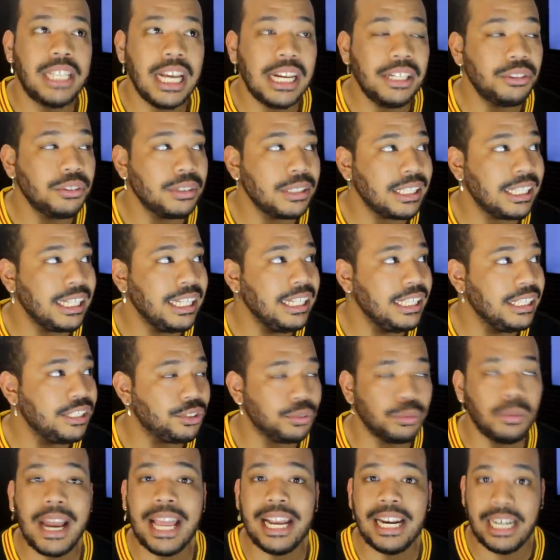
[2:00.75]
Jedrick
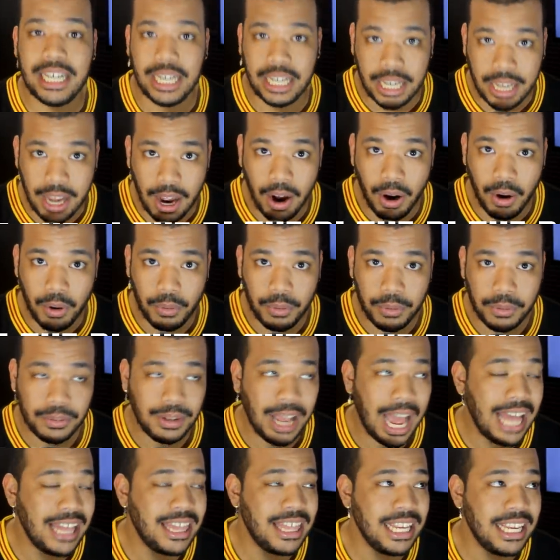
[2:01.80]
is ready to go.
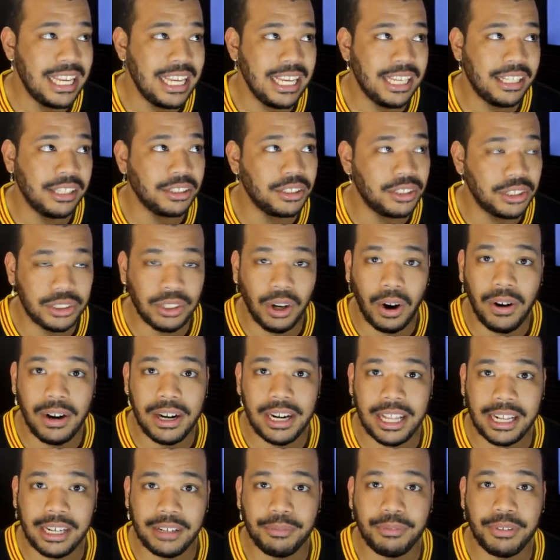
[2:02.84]
I think he can
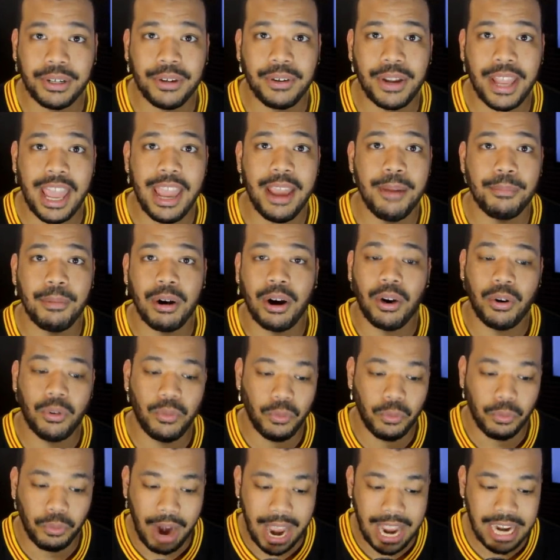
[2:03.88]
start an NFL game
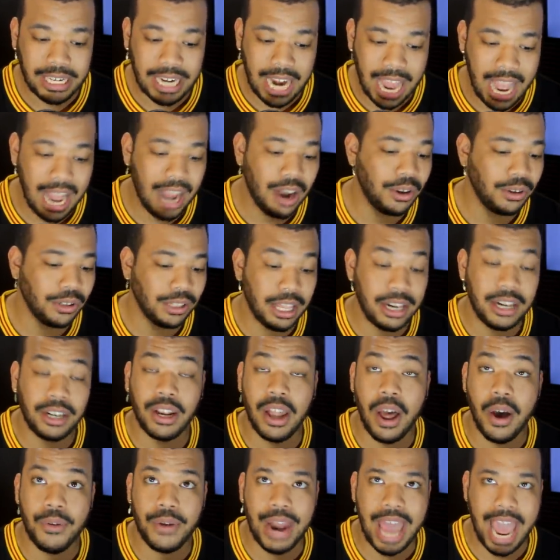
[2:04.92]
right now, let
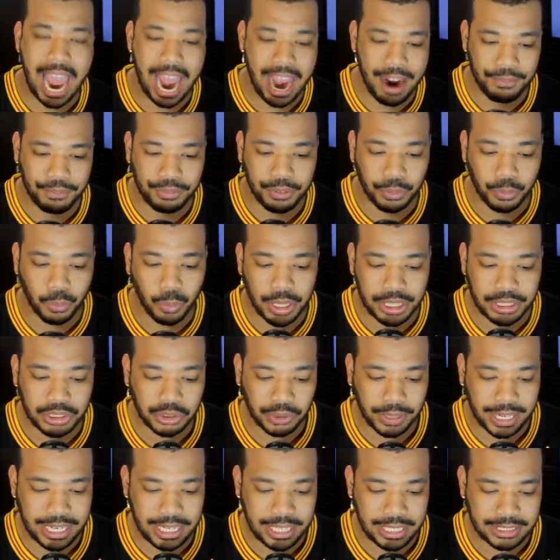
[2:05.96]
alone after one
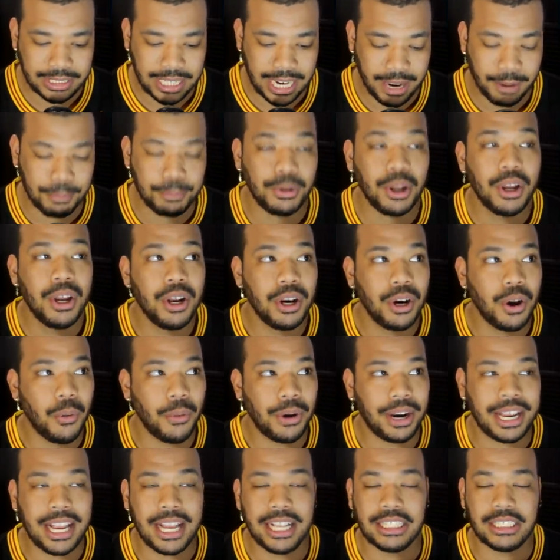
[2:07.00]
training camp
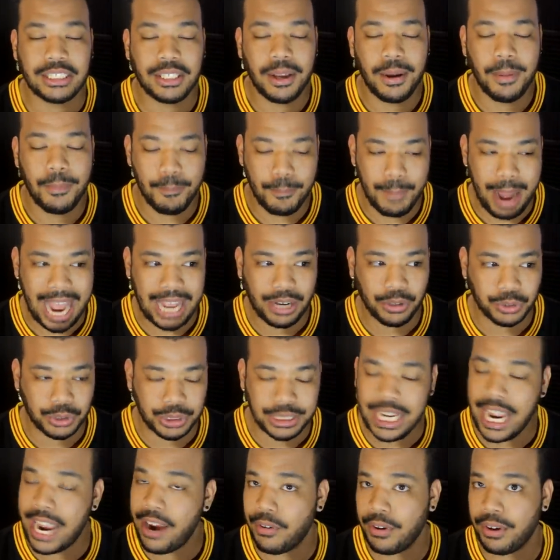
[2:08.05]
going against
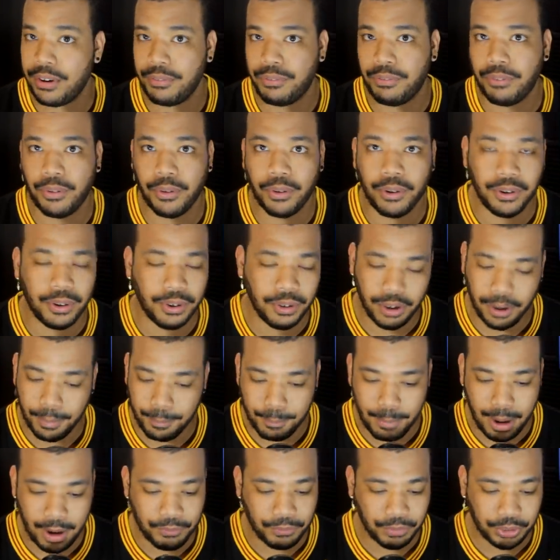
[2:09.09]
Myles Garrett for a
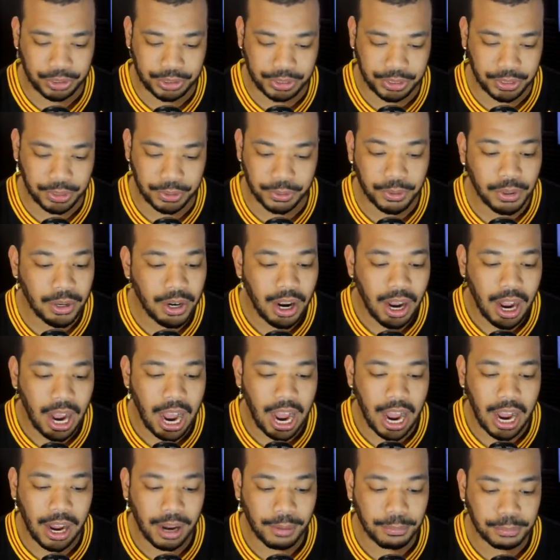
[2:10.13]
month or two.
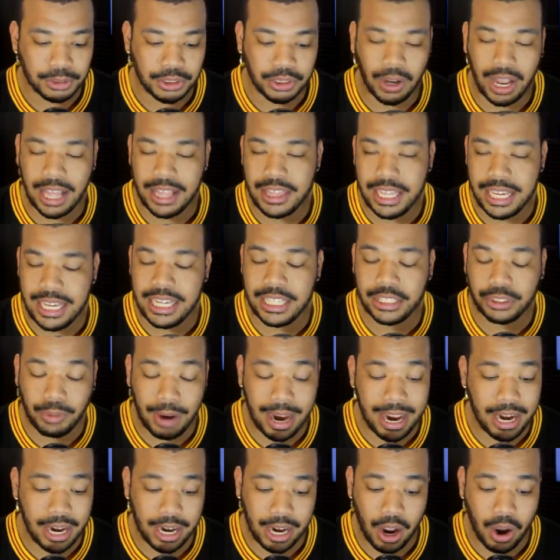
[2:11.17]
So I think he's
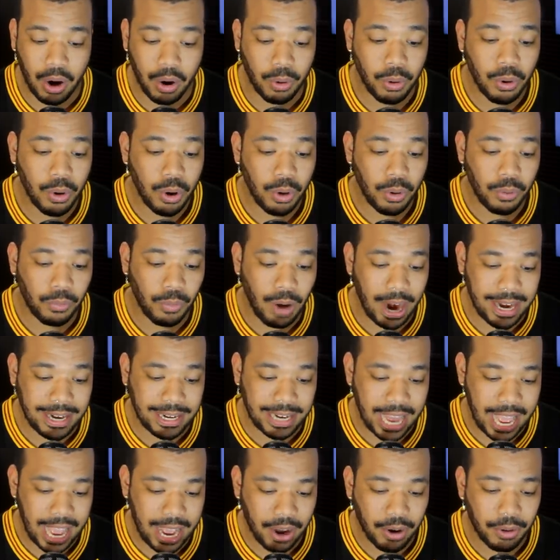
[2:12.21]
ready to go right
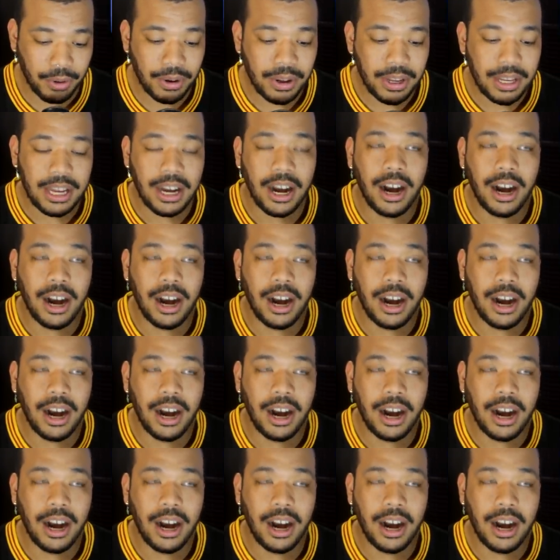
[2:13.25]
now.